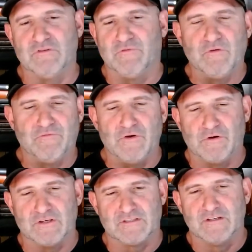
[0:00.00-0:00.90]
full
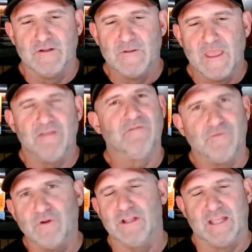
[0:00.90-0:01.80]
focus, and
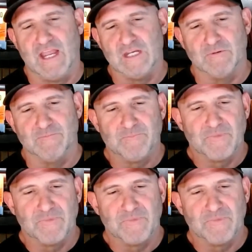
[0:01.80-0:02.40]
full engagement.